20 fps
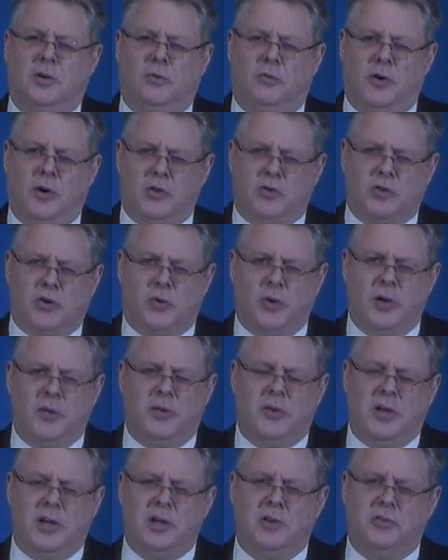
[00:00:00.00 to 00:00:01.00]
1
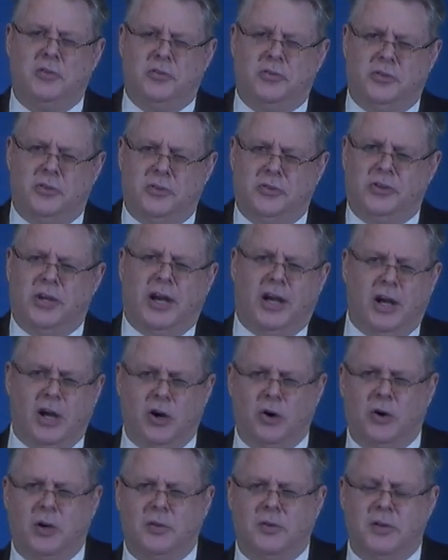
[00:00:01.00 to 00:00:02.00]
Corinthians, 2
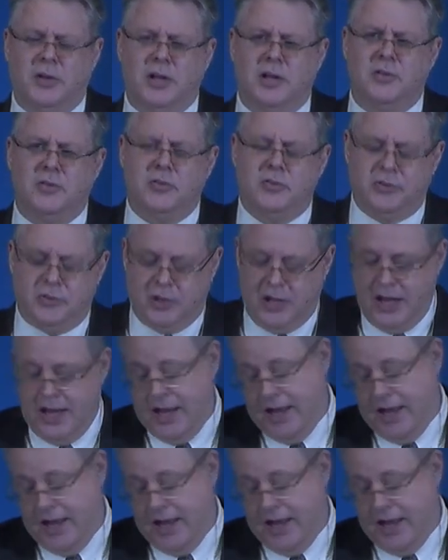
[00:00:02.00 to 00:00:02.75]
Corinthians.